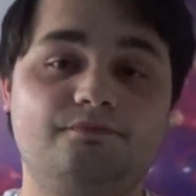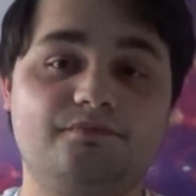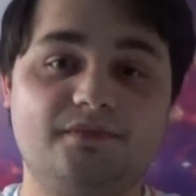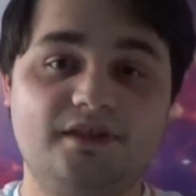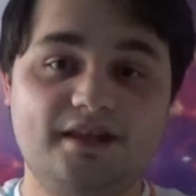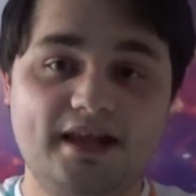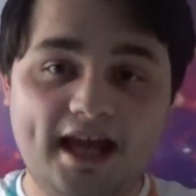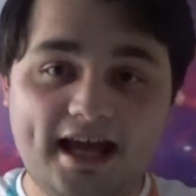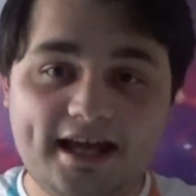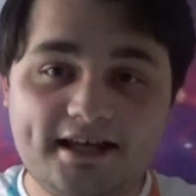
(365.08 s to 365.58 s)

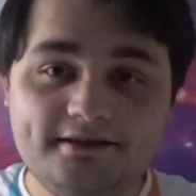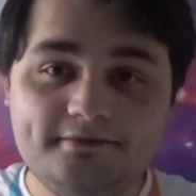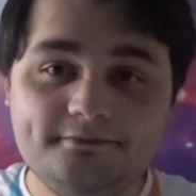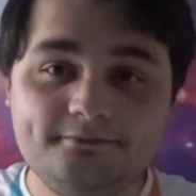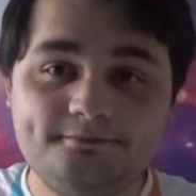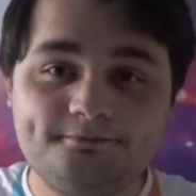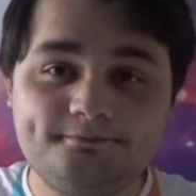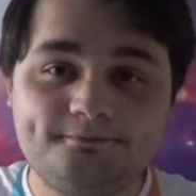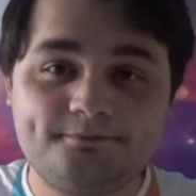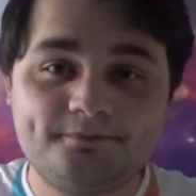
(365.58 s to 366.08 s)
Then,
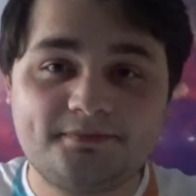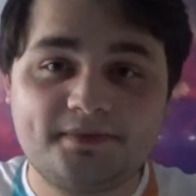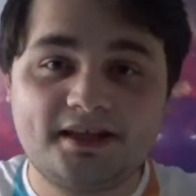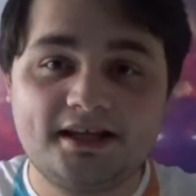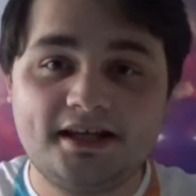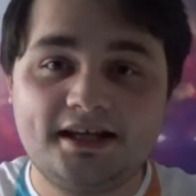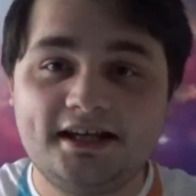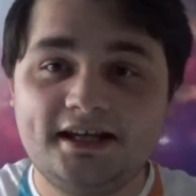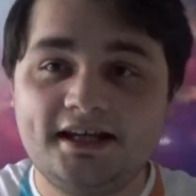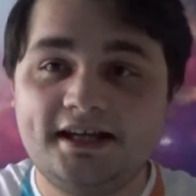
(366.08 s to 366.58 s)

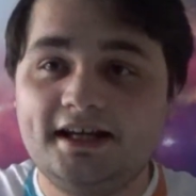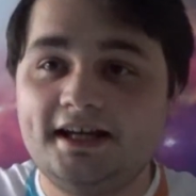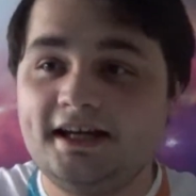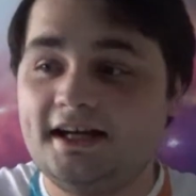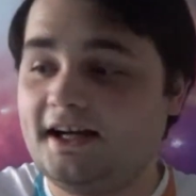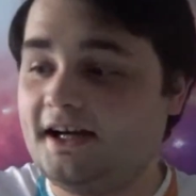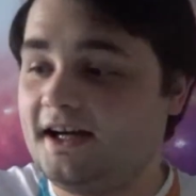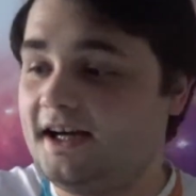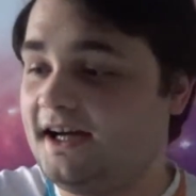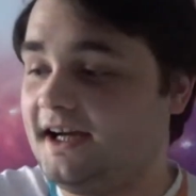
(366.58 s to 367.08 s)

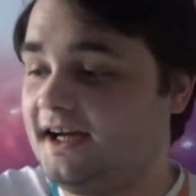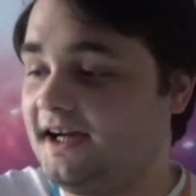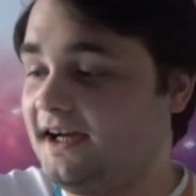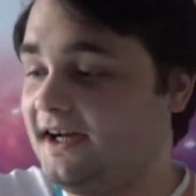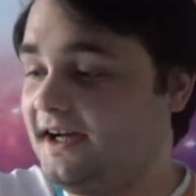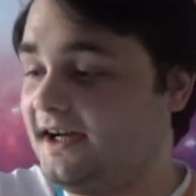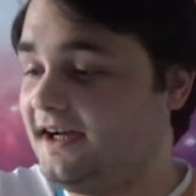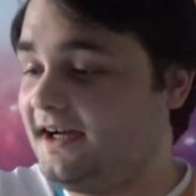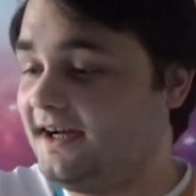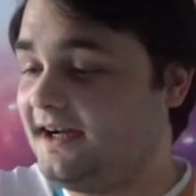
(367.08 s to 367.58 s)

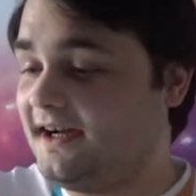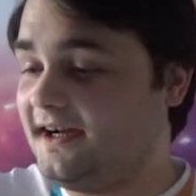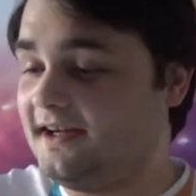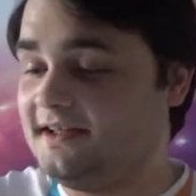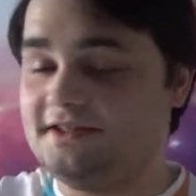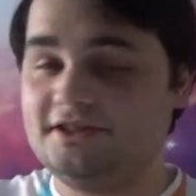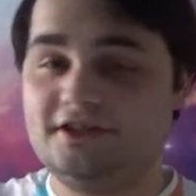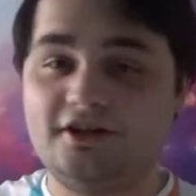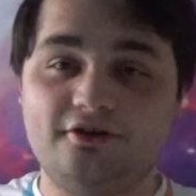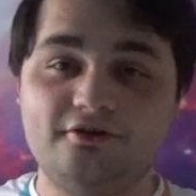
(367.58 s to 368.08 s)

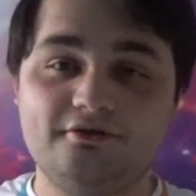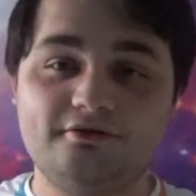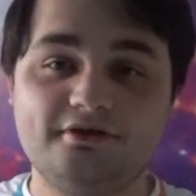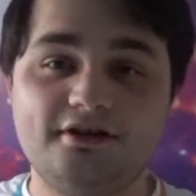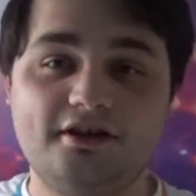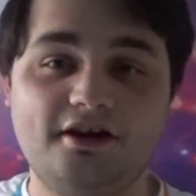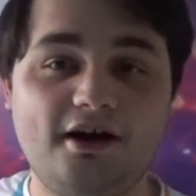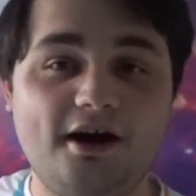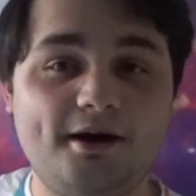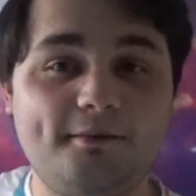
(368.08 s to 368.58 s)
you know,
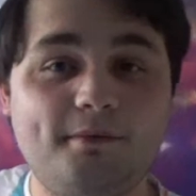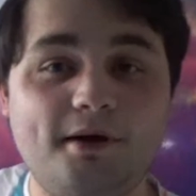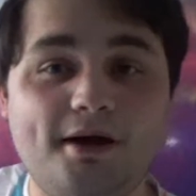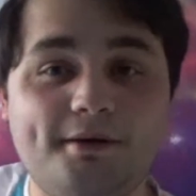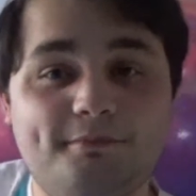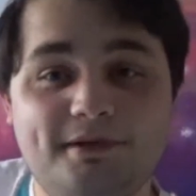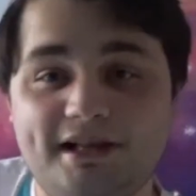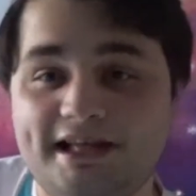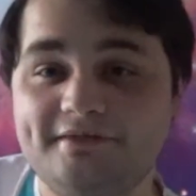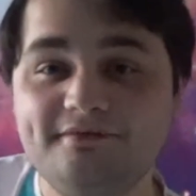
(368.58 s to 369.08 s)
I
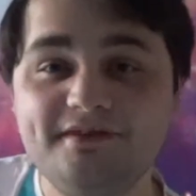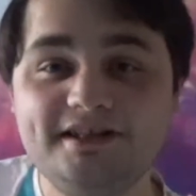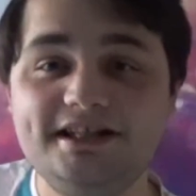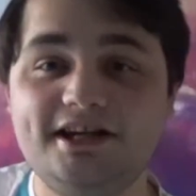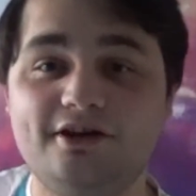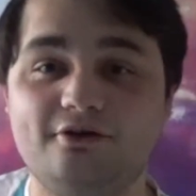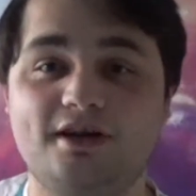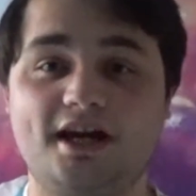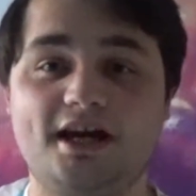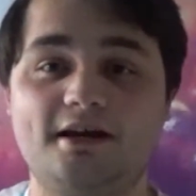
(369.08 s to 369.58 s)
play
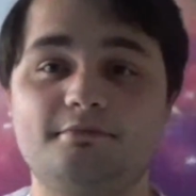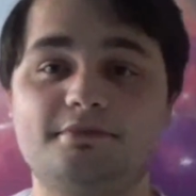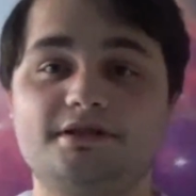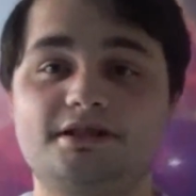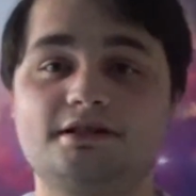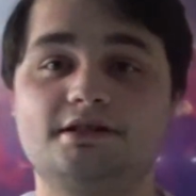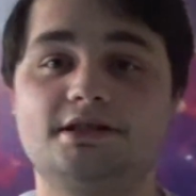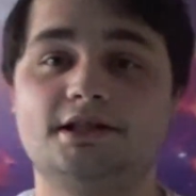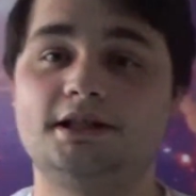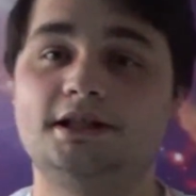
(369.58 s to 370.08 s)
video
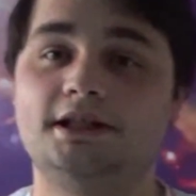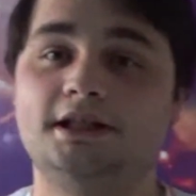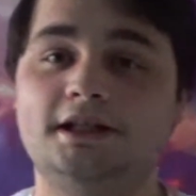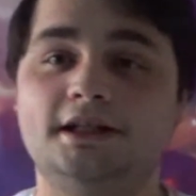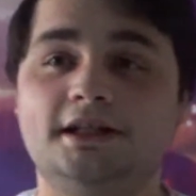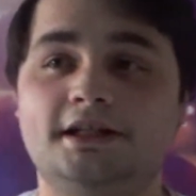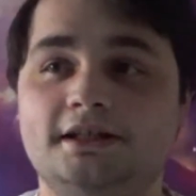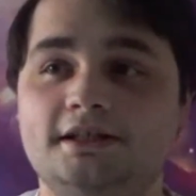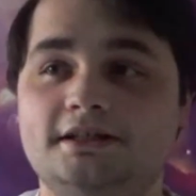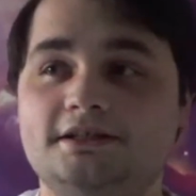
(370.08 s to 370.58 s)
games.
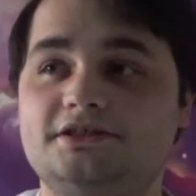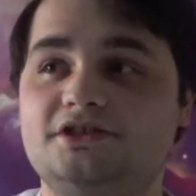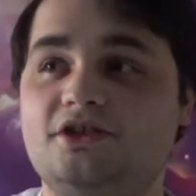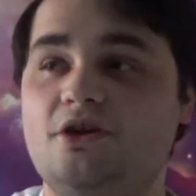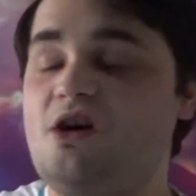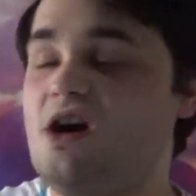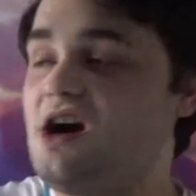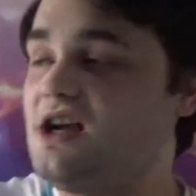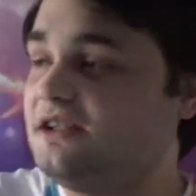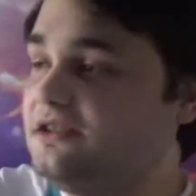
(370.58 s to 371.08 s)

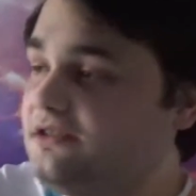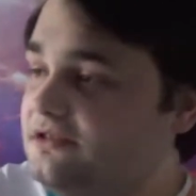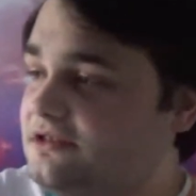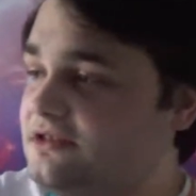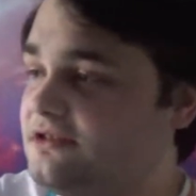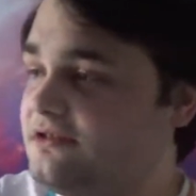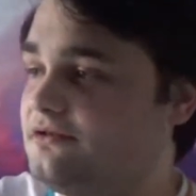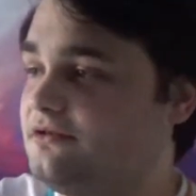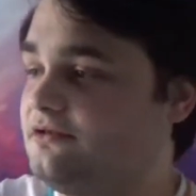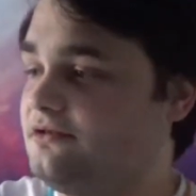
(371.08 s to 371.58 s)
So I
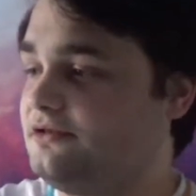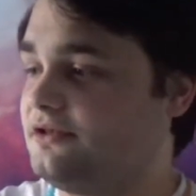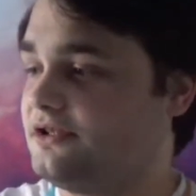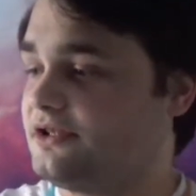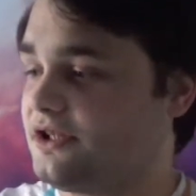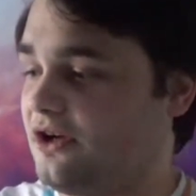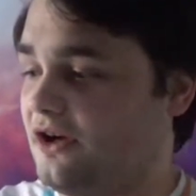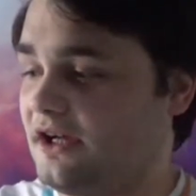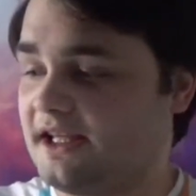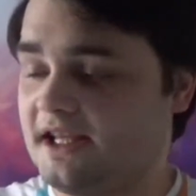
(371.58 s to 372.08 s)

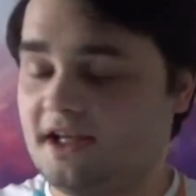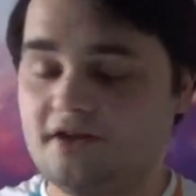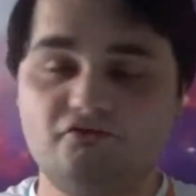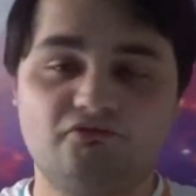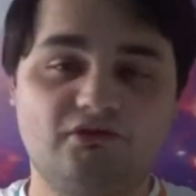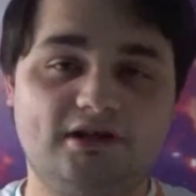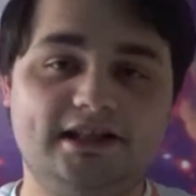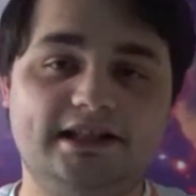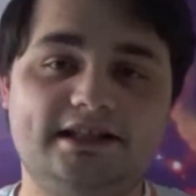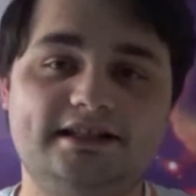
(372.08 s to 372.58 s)
started getting
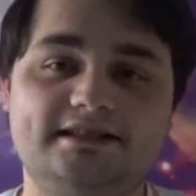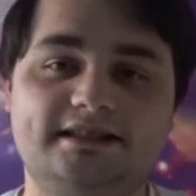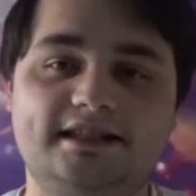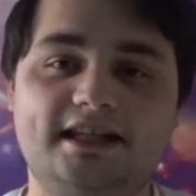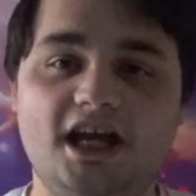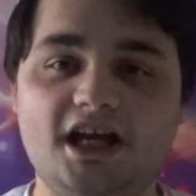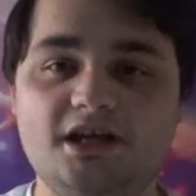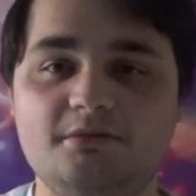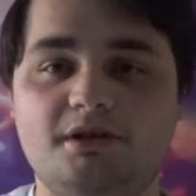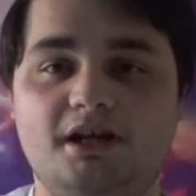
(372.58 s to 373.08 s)
really into
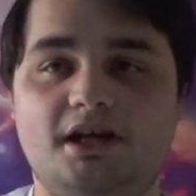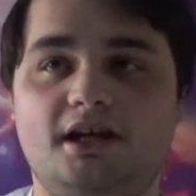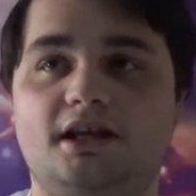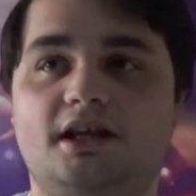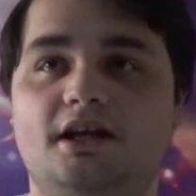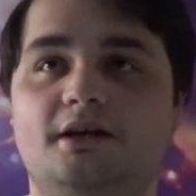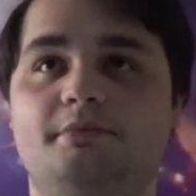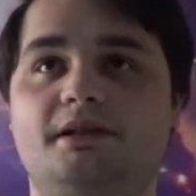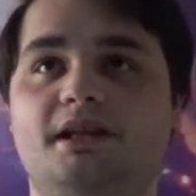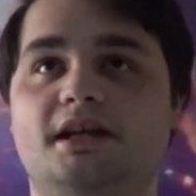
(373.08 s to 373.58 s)
gaming, and
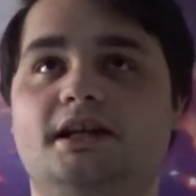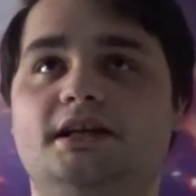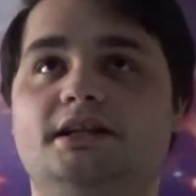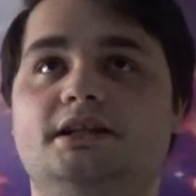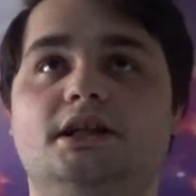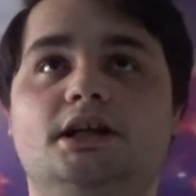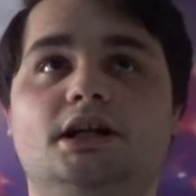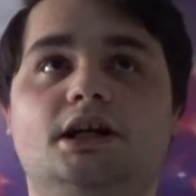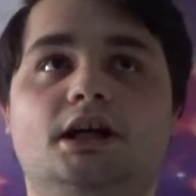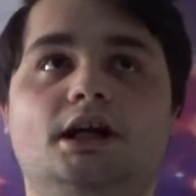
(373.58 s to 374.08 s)
I played
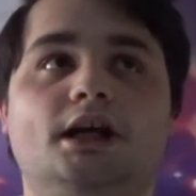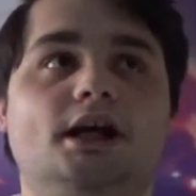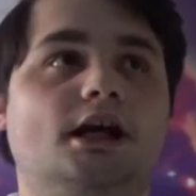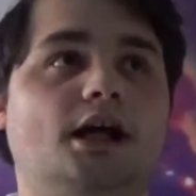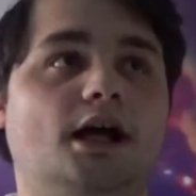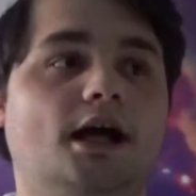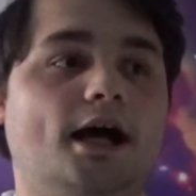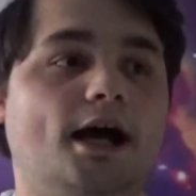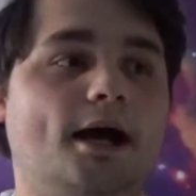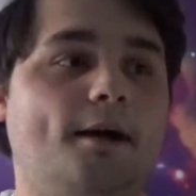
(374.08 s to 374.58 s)

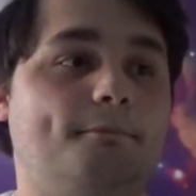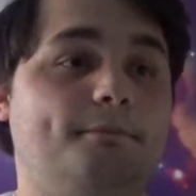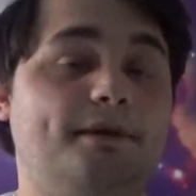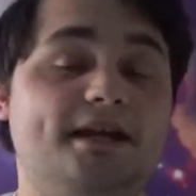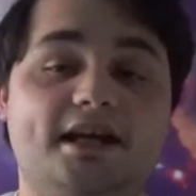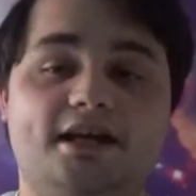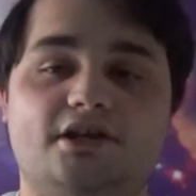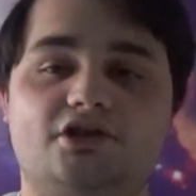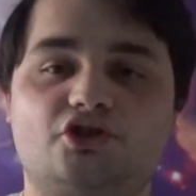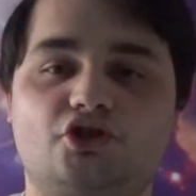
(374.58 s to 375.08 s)

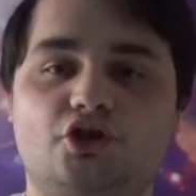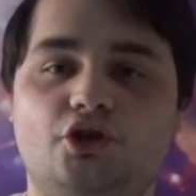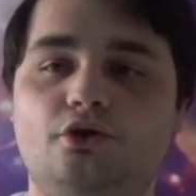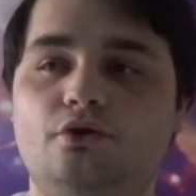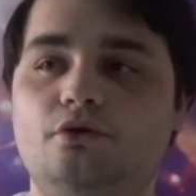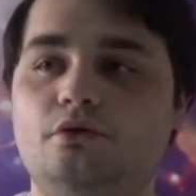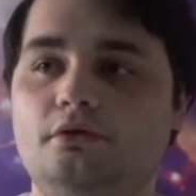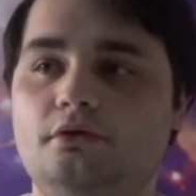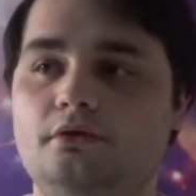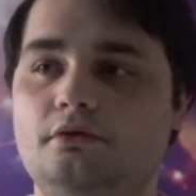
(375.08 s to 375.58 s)

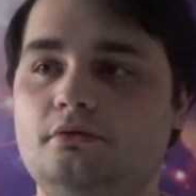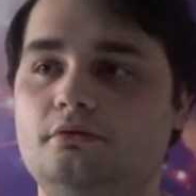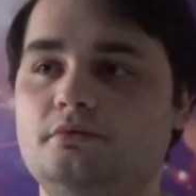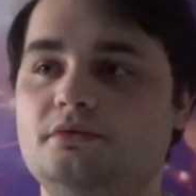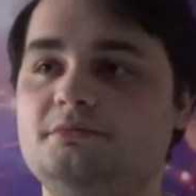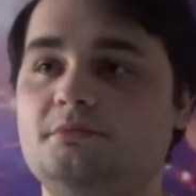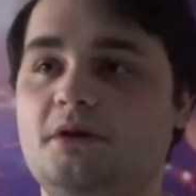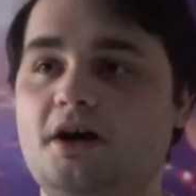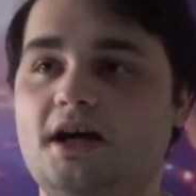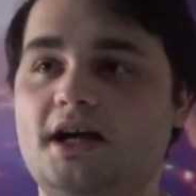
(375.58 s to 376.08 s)
PS2
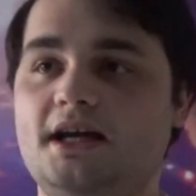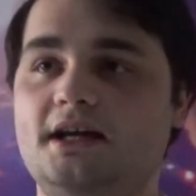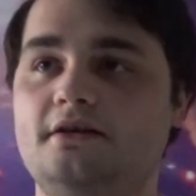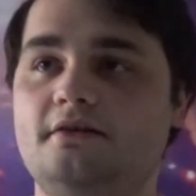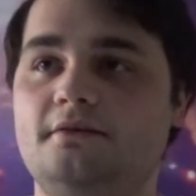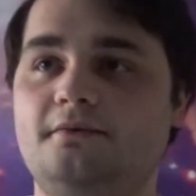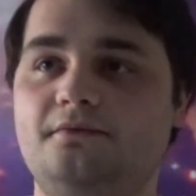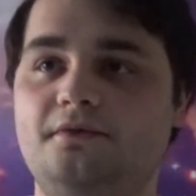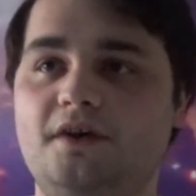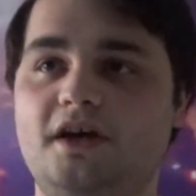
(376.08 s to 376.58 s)
was my
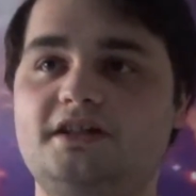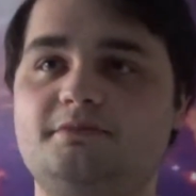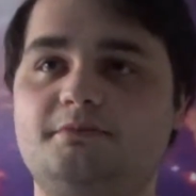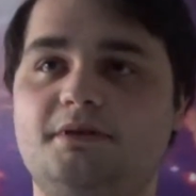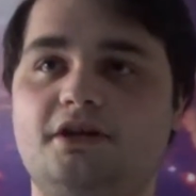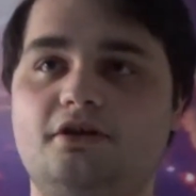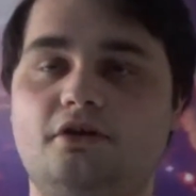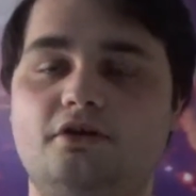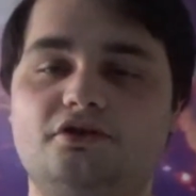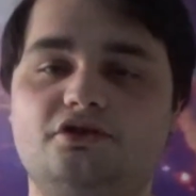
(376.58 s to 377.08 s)
first
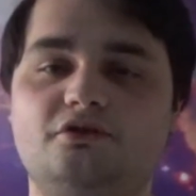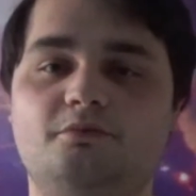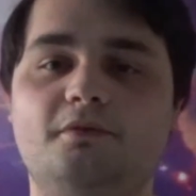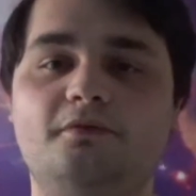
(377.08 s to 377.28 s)
big console.